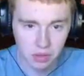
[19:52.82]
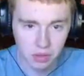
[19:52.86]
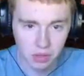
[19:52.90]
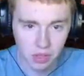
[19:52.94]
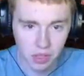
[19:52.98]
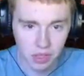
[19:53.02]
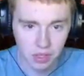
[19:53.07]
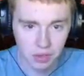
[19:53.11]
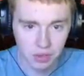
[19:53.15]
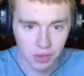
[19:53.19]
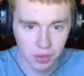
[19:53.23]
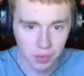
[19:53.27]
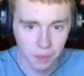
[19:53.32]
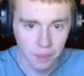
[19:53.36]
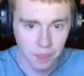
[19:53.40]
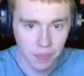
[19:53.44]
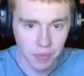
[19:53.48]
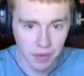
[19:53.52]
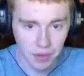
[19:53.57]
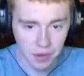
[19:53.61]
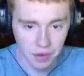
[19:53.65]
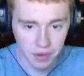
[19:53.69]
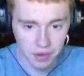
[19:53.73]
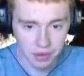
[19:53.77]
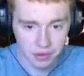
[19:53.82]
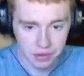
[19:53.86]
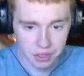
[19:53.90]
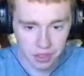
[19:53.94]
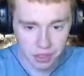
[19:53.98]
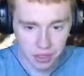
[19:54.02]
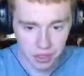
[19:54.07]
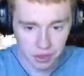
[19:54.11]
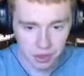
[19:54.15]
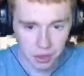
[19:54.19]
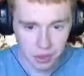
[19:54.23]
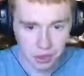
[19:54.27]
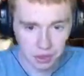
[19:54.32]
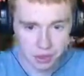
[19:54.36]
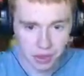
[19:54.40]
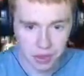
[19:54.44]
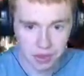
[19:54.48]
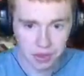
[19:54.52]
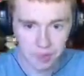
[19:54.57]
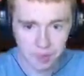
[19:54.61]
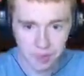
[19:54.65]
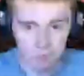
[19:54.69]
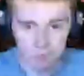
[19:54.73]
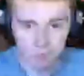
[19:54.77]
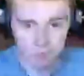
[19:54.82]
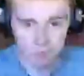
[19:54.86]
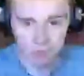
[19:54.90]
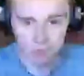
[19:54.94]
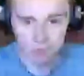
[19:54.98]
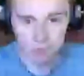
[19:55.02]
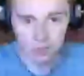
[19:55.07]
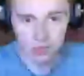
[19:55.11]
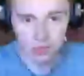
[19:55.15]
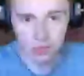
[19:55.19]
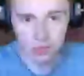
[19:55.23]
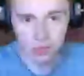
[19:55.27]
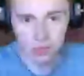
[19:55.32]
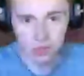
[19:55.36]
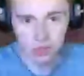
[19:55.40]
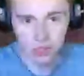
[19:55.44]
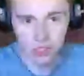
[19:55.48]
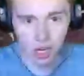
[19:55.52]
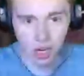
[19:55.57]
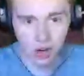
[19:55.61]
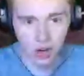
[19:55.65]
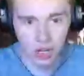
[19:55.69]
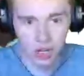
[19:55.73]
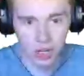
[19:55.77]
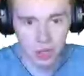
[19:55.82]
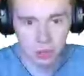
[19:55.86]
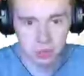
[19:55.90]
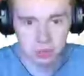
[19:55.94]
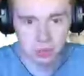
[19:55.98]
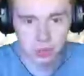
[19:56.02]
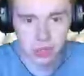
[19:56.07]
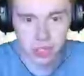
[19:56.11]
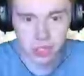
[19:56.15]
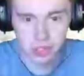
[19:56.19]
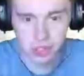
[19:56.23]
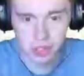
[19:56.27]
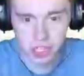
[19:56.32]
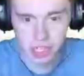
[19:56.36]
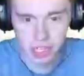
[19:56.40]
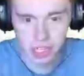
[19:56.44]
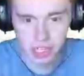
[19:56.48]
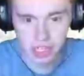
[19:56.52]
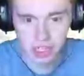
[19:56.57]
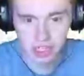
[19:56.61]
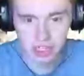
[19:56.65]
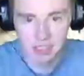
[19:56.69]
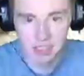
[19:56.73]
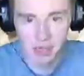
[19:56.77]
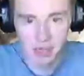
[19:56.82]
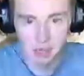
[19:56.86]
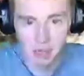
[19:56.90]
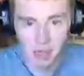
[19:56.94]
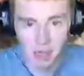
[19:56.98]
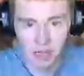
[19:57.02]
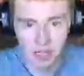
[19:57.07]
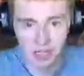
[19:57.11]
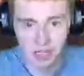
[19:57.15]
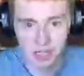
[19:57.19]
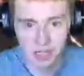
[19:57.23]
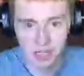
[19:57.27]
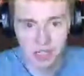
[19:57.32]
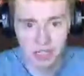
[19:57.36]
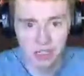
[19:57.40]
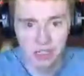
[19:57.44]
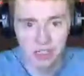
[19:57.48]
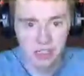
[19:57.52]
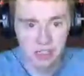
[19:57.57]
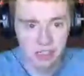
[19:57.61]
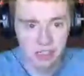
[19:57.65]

I don't know. Don't know where it went. Don't know. Don't care, because I'm out of here.